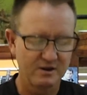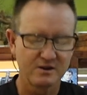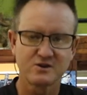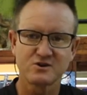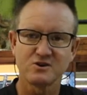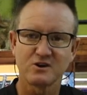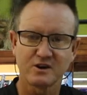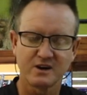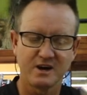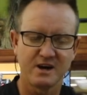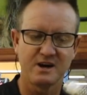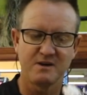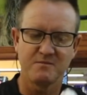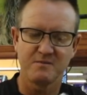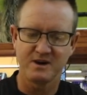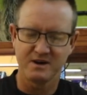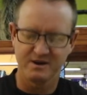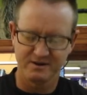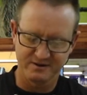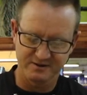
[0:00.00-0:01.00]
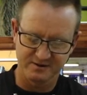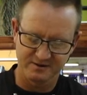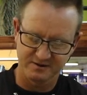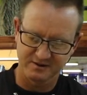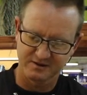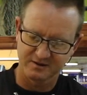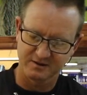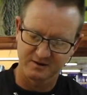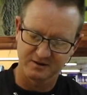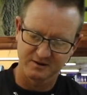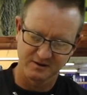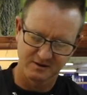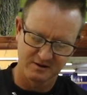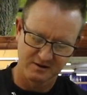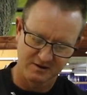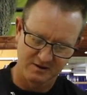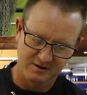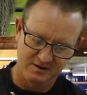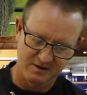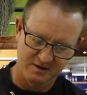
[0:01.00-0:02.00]
Choco hammer,
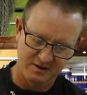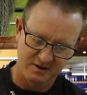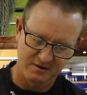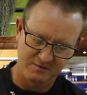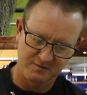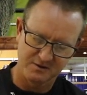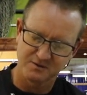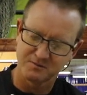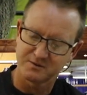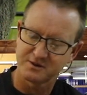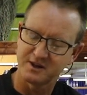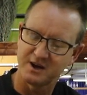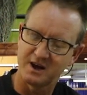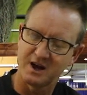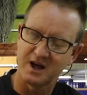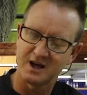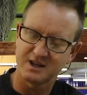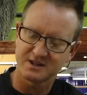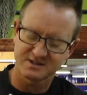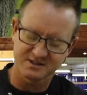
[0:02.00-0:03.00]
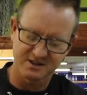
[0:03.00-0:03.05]
and we, with the light